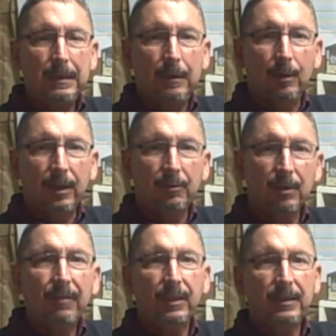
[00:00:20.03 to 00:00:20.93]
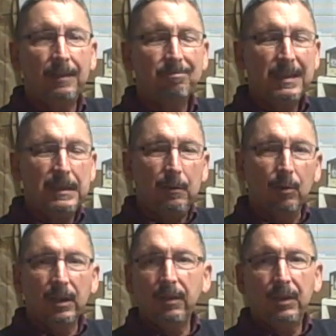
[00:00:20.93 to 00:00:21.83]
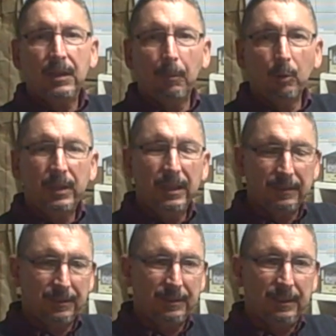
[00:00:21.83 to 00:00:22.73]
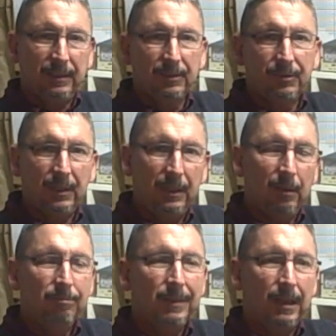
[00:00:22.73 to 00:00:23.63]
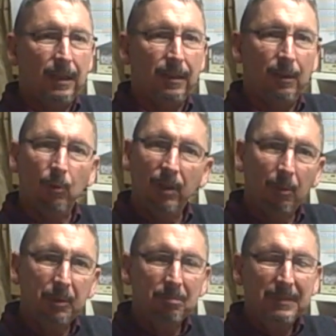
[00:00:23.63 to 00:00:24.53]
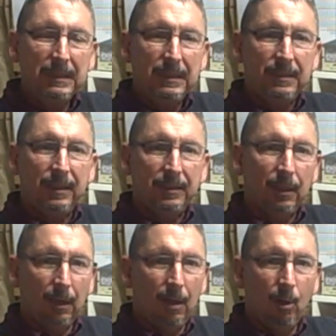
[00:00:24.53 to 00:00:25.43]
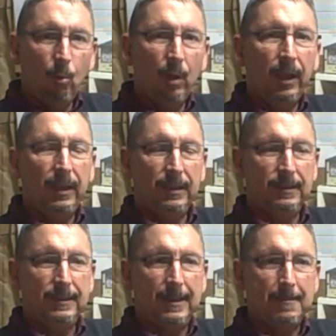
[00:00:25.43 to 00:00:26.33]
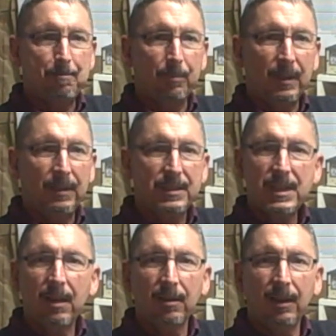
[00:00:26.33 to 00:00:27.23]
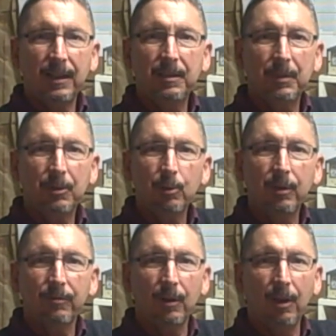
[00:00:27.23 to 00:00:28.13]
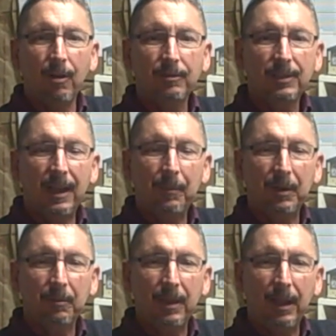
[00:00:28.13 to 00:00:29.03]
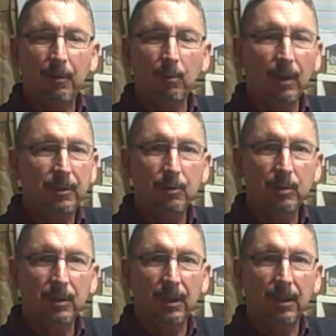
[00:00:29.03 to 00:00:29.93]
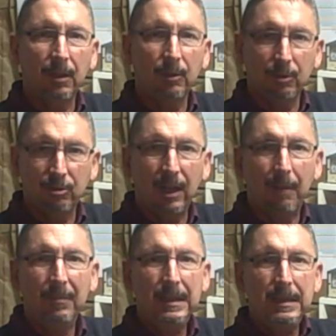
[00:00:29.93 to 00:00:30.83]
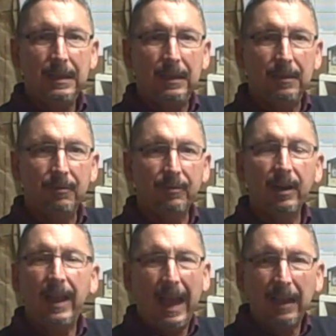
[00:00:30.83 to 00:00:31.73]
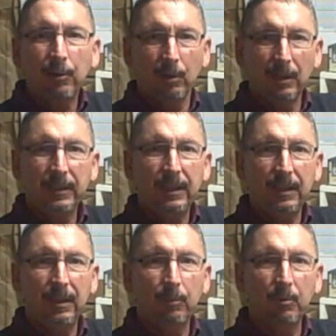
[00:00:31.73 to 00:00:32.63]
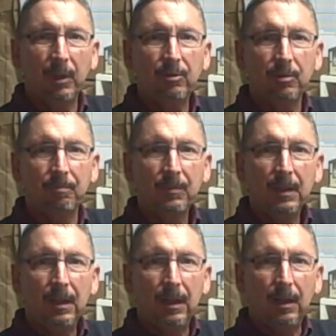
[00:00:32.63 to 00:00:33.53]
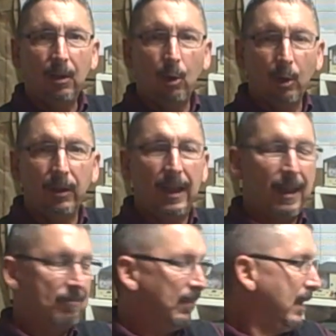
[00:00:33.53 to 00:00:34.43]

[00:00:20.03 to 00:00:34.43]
on a traffic net. We're going to give you a couple hints in this video that will help you, take you a long way in sounding like you've been doing it for a long time and really doing a good job, very accurately getting the information on the net.